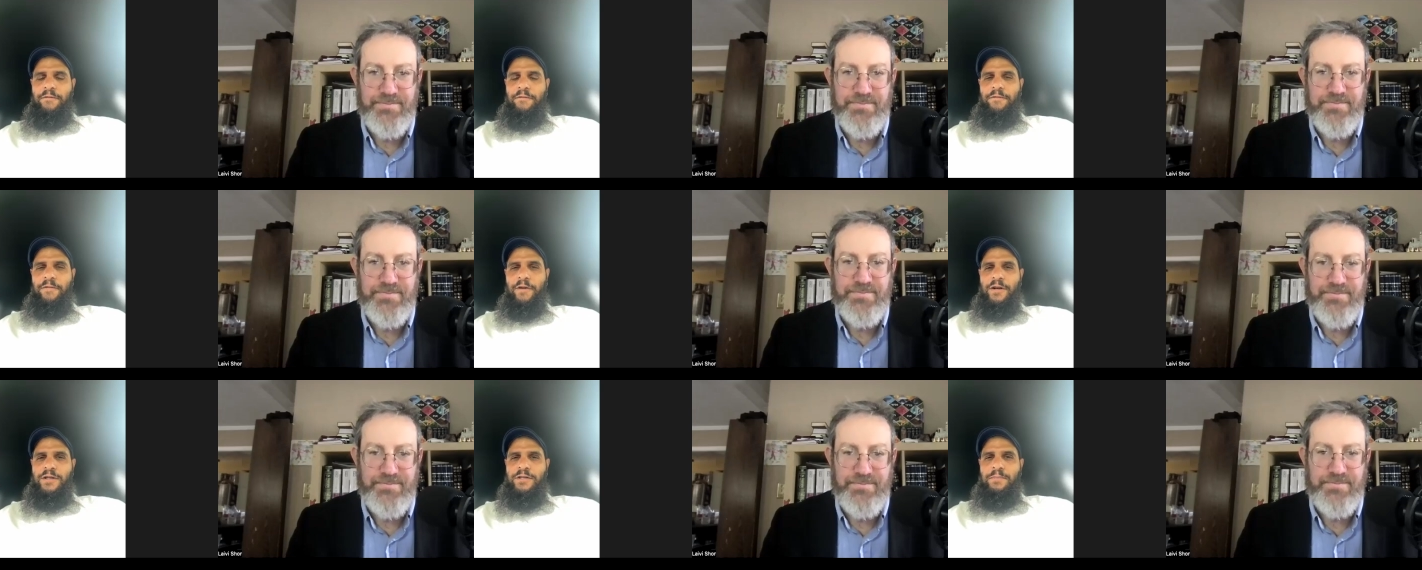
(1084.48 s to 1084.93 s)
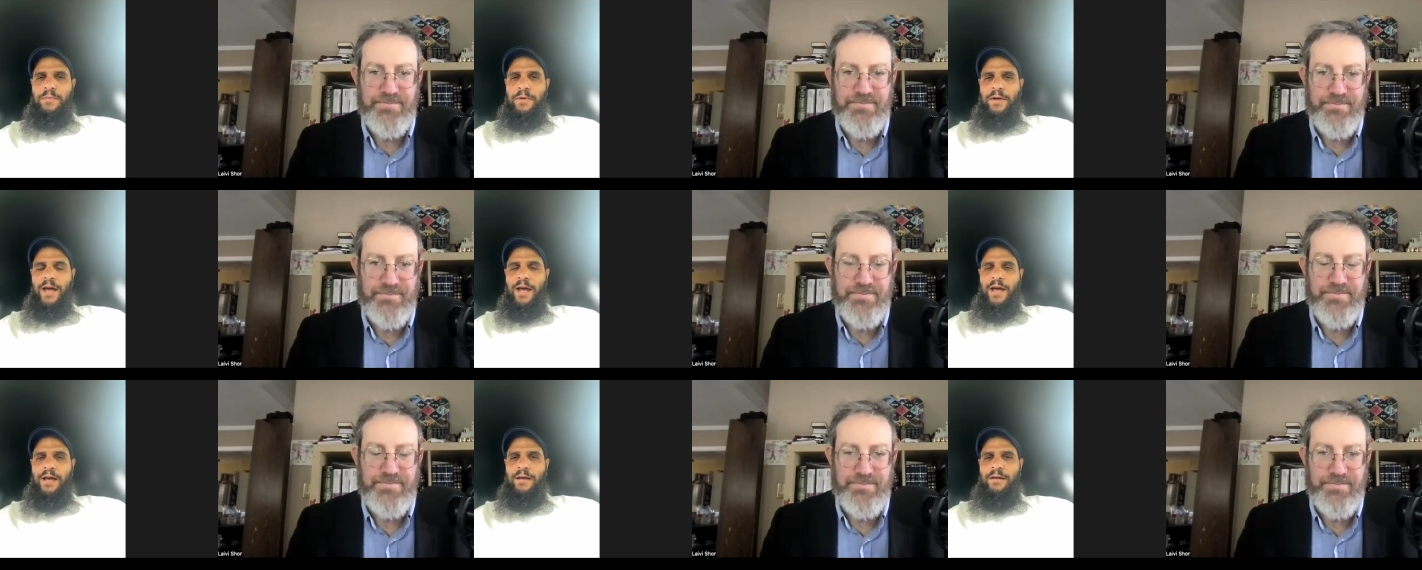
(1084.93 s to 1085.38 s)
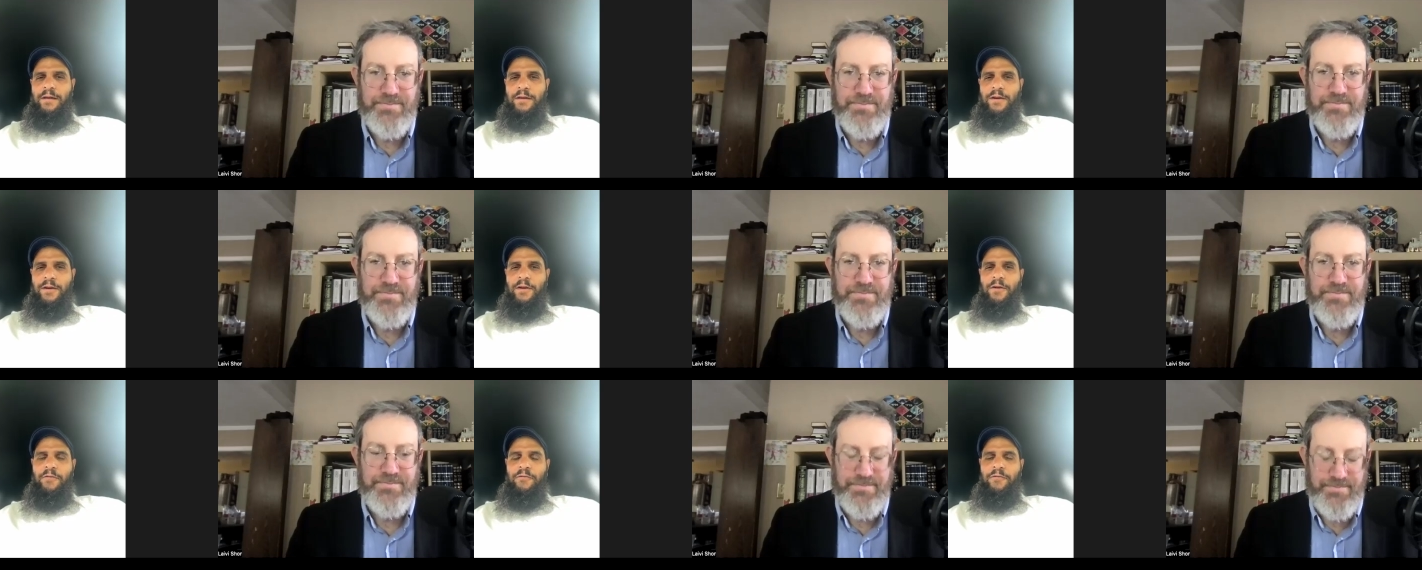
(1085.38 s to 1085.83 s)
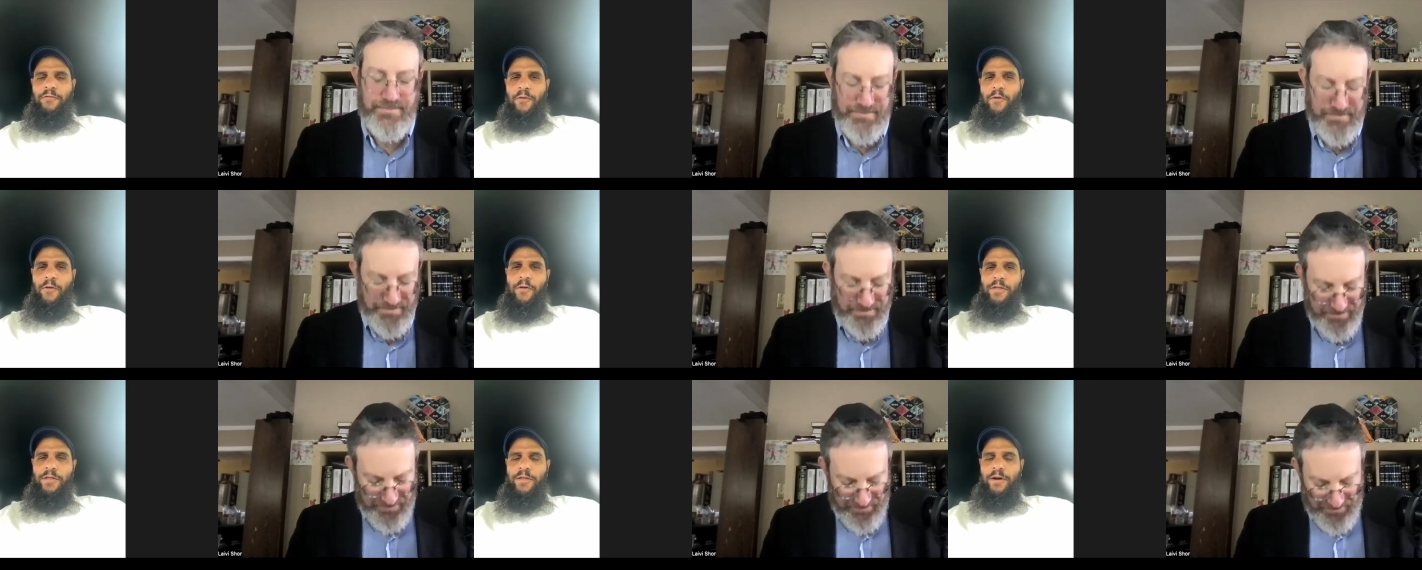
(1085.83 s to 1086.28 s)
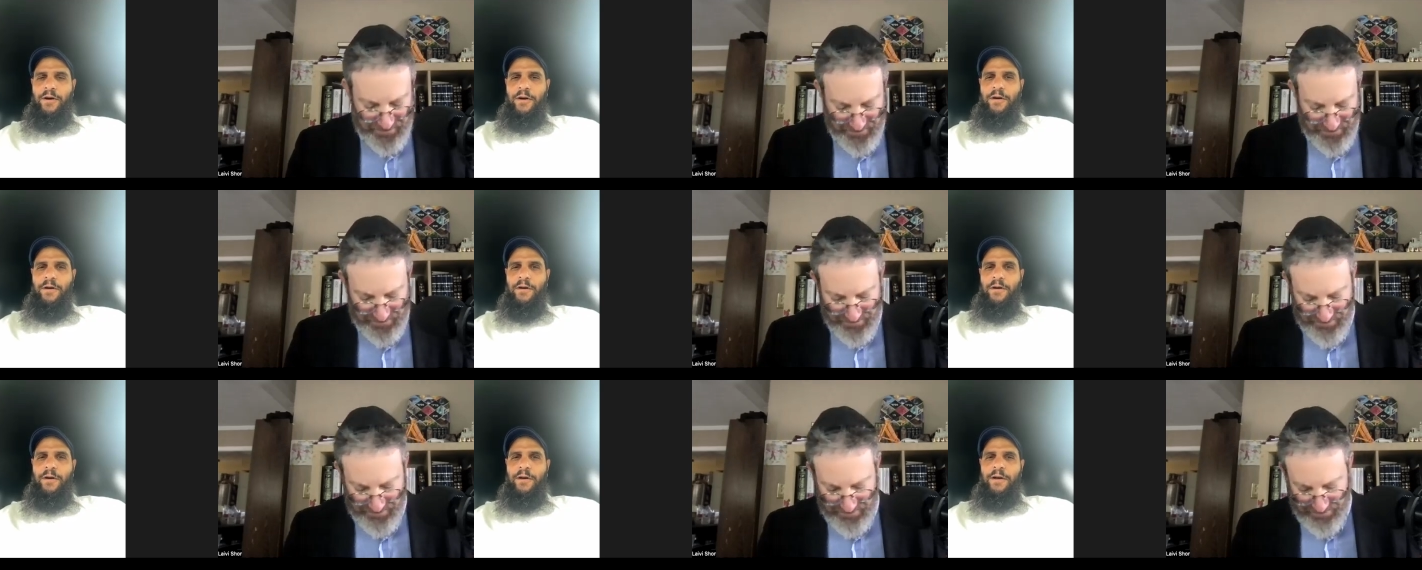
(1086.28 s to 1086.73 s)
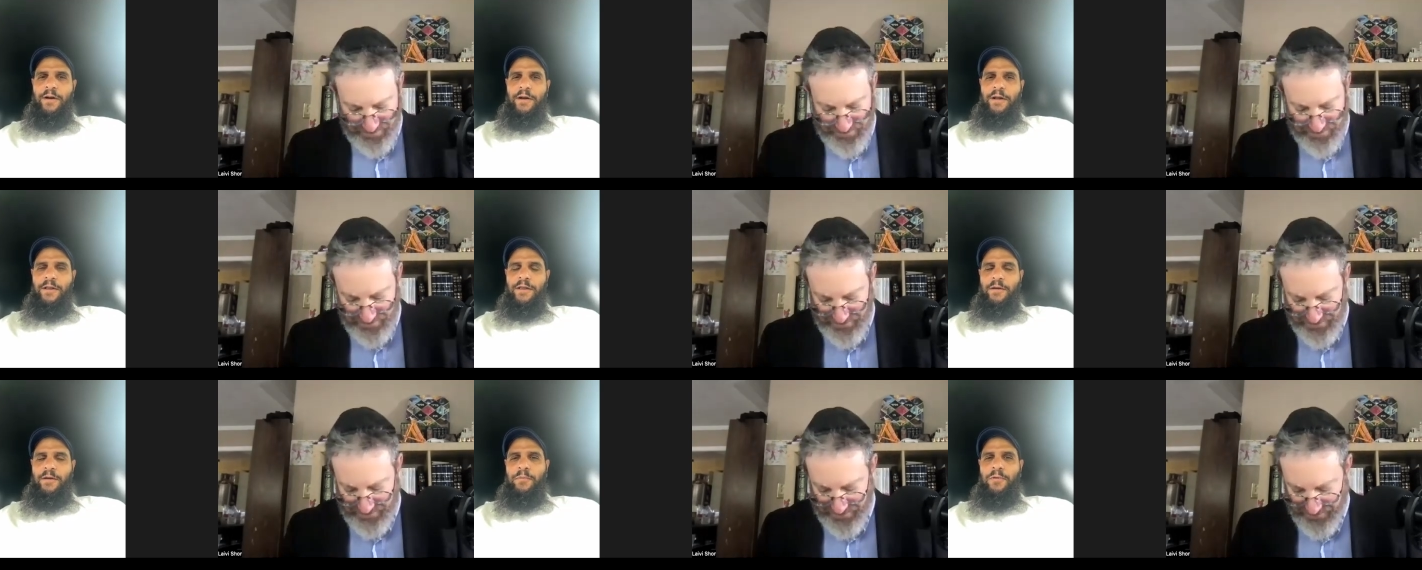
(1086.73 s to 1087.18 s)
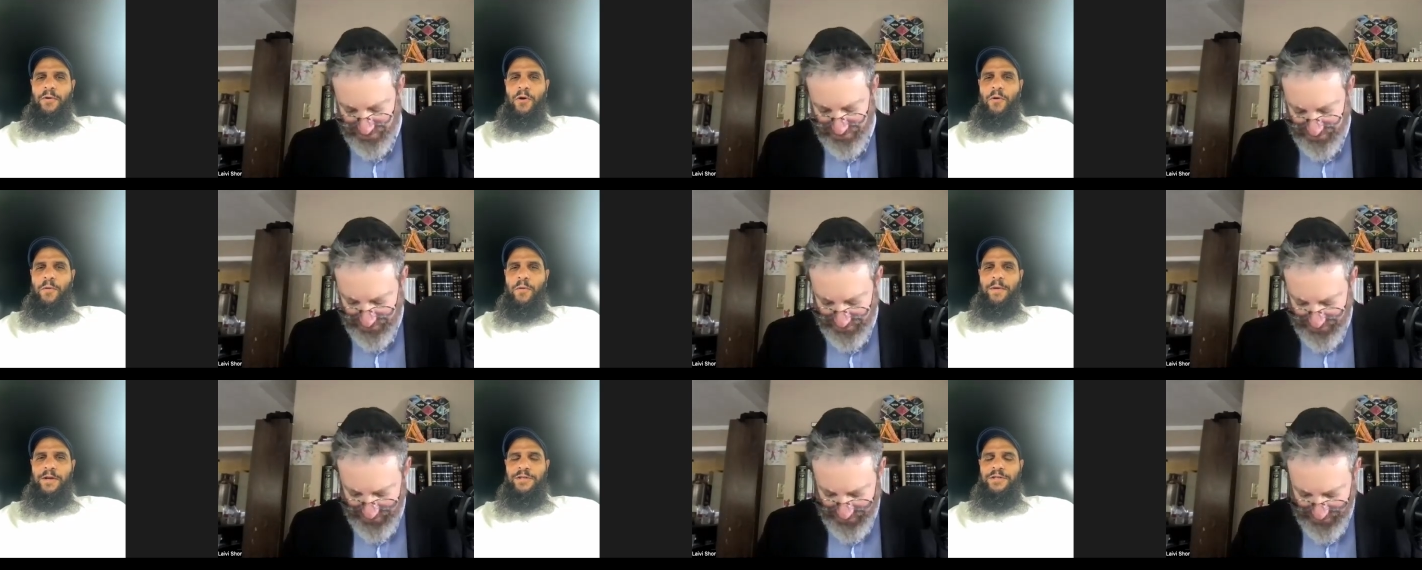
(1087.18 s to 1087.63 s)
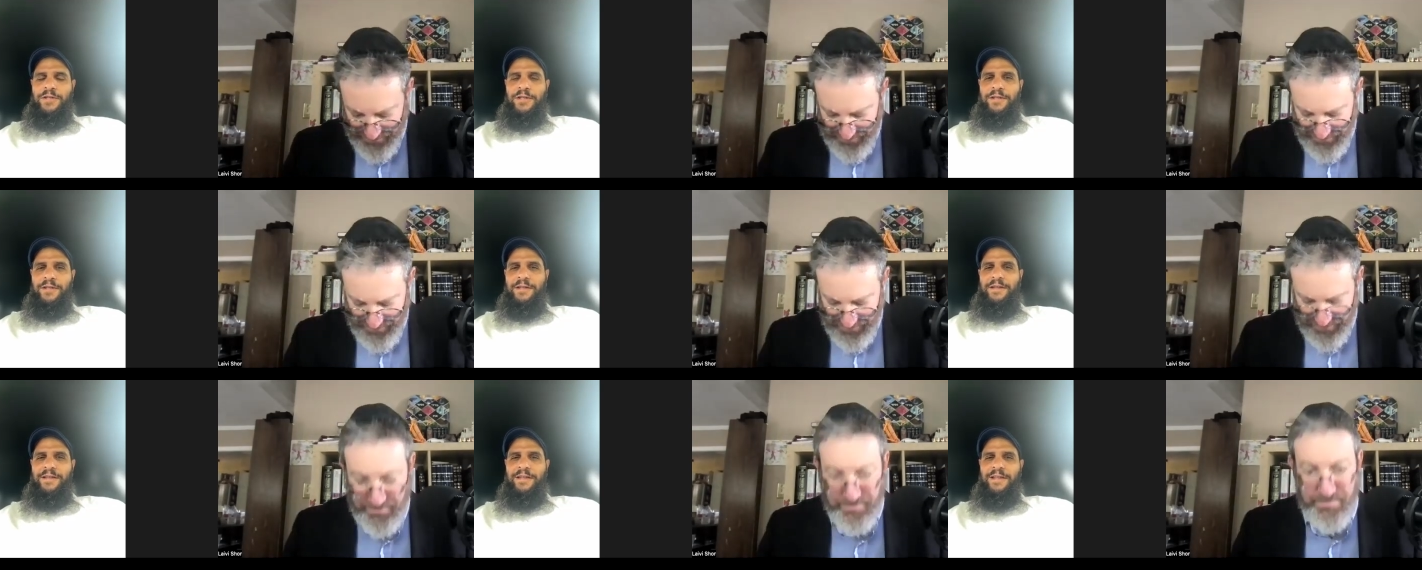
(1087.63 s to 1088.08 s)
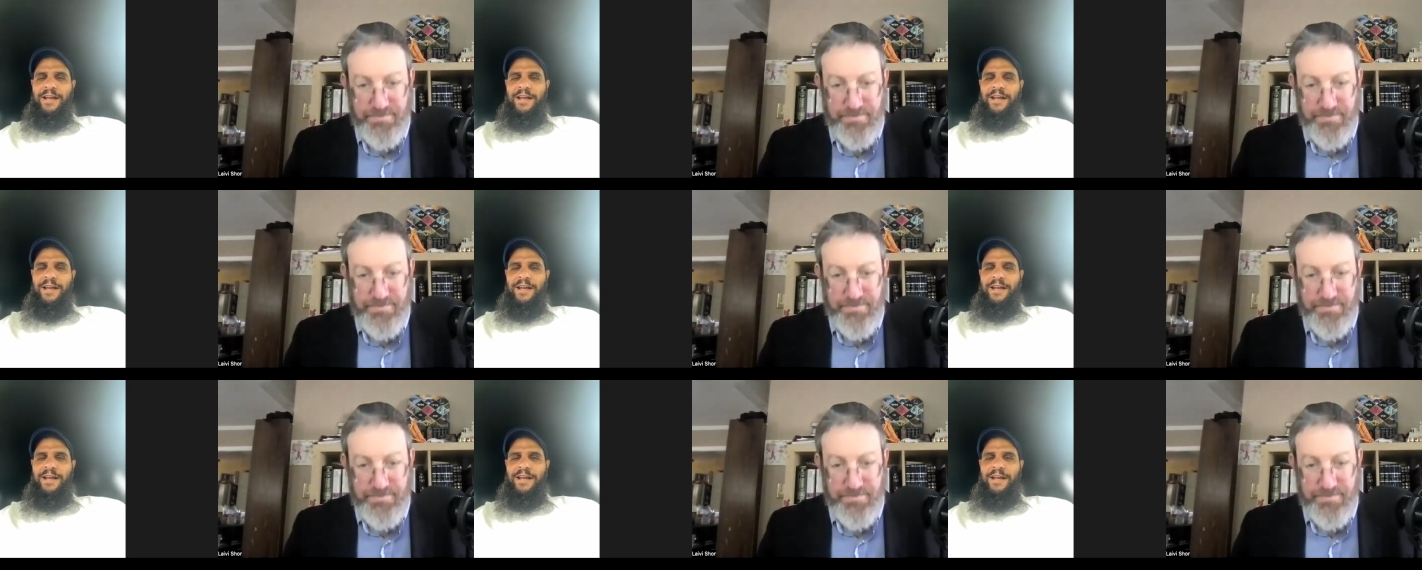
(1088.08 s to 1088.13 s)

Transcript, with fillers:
Speaker 1: at first, but hey, you know, for the the prohibition